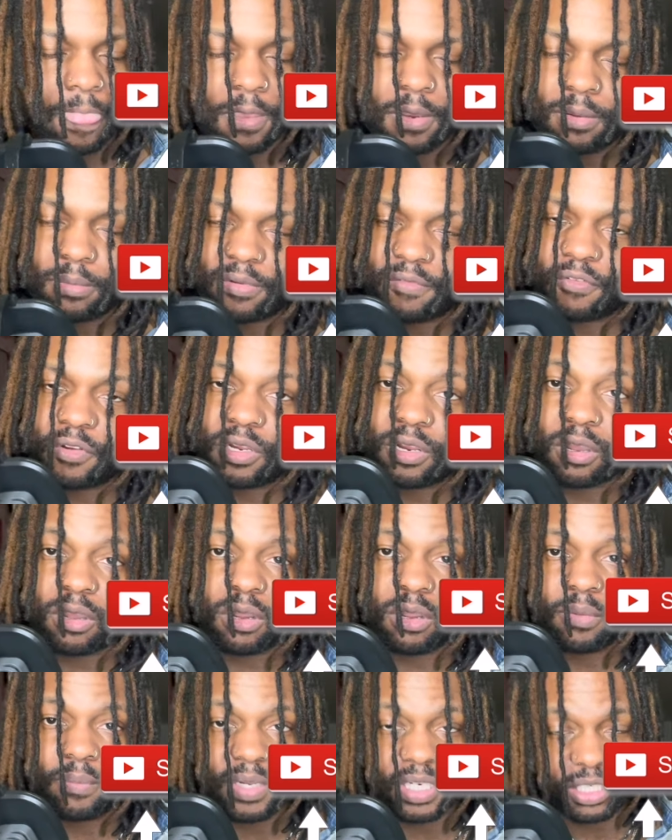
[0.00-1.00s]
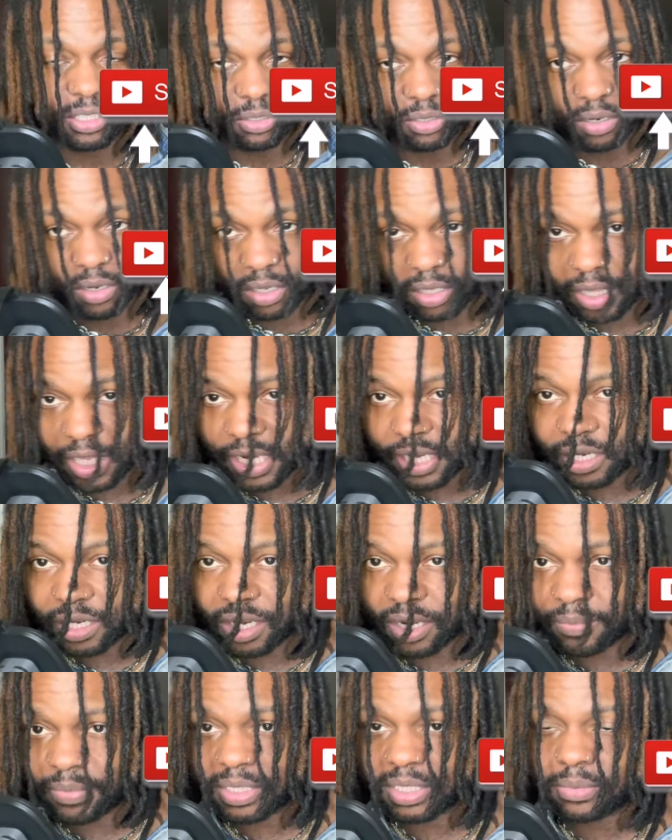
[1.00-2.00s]
before y'all go, make sure y'all like,
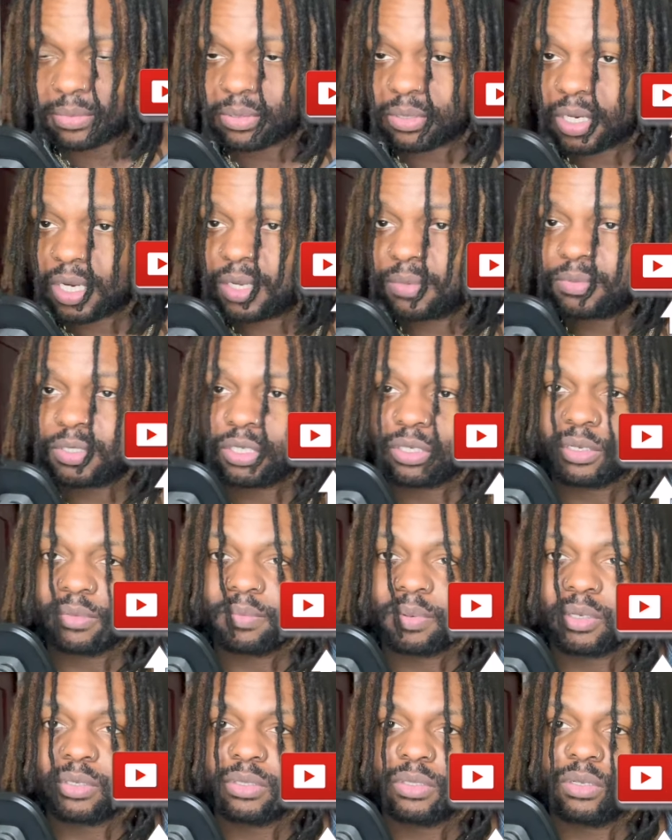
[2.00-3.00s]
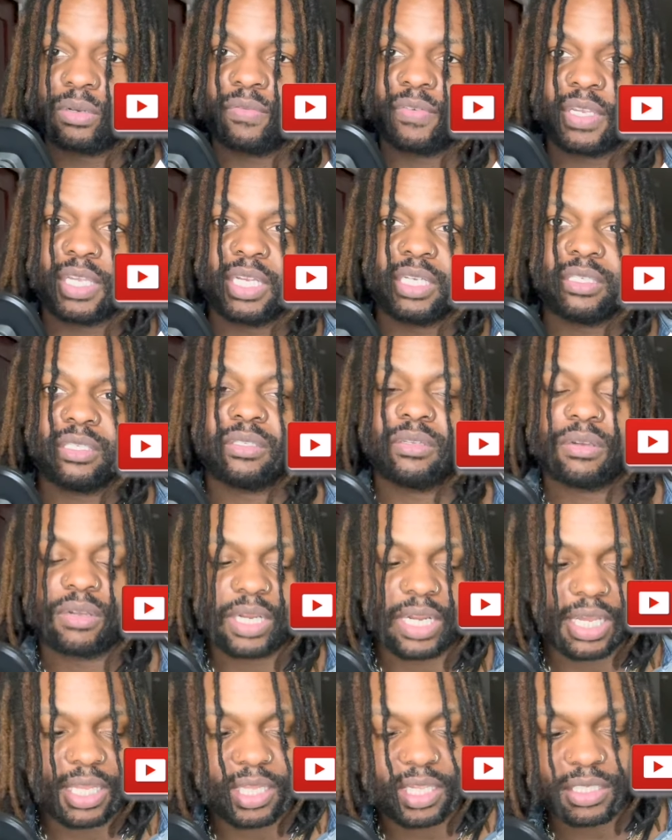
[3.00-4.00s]
comment, subscribe, turn your post notifications on.
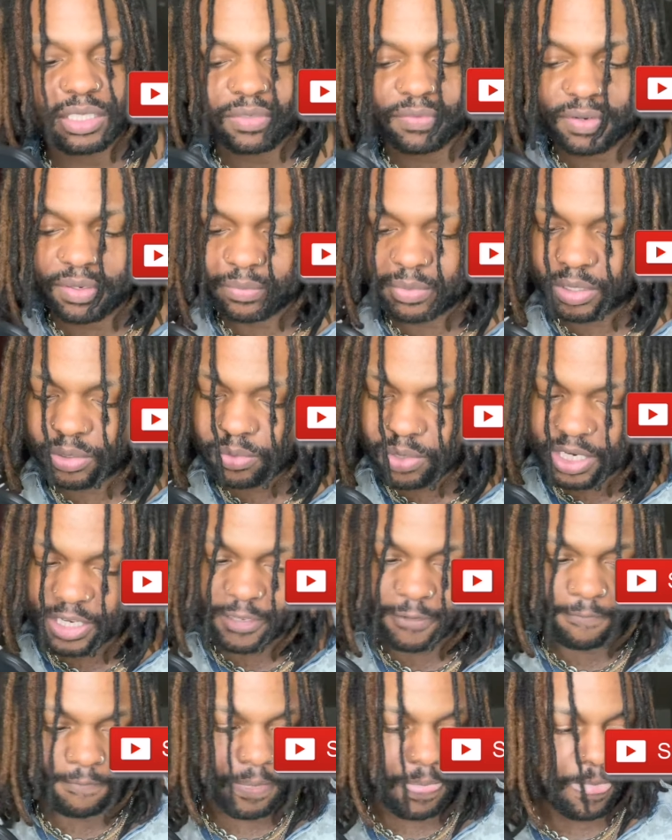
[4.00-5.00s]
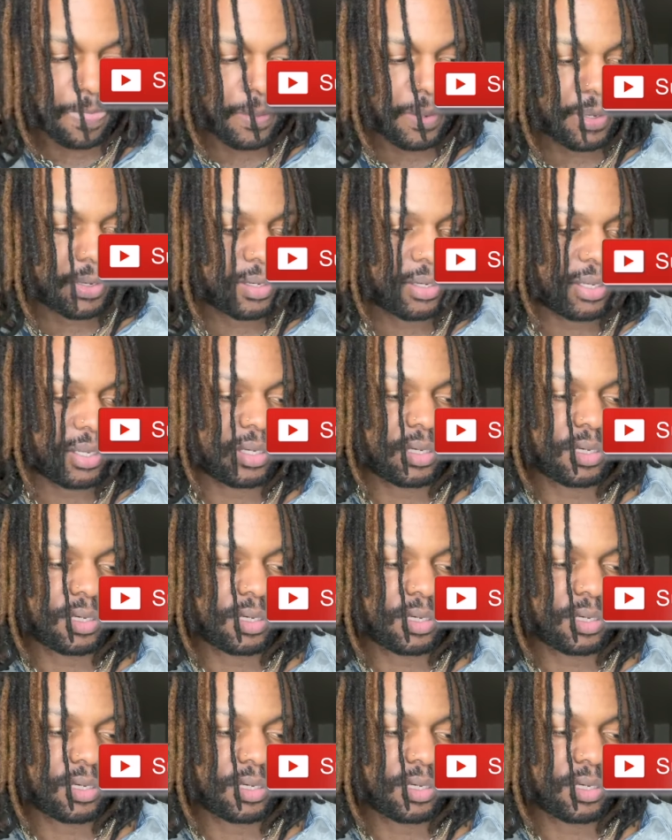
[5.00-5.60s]
Got a lot of stuff coming your way, and